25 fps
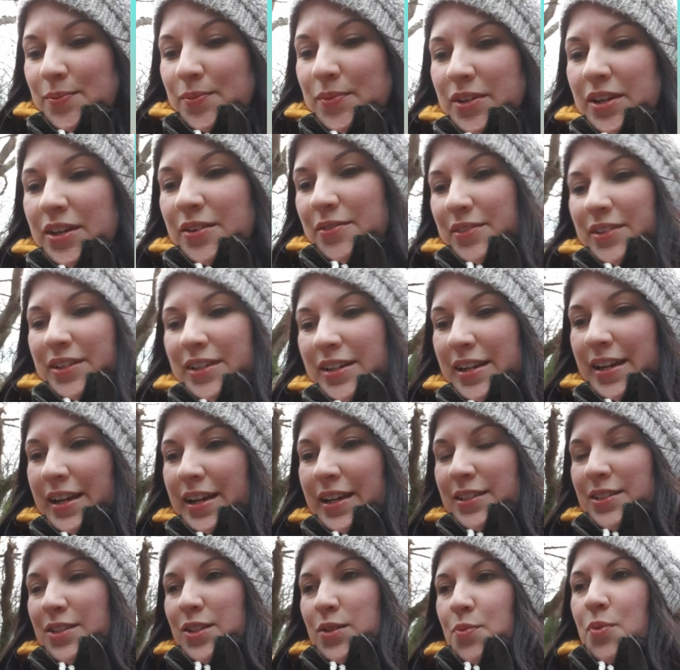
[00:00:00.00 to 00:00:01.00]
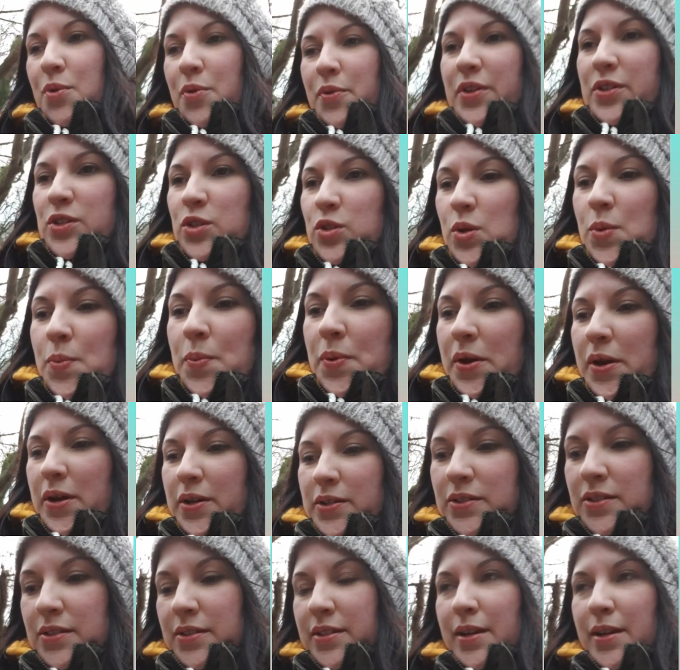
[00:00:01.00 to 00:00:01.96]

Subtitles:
even as a spiritual person,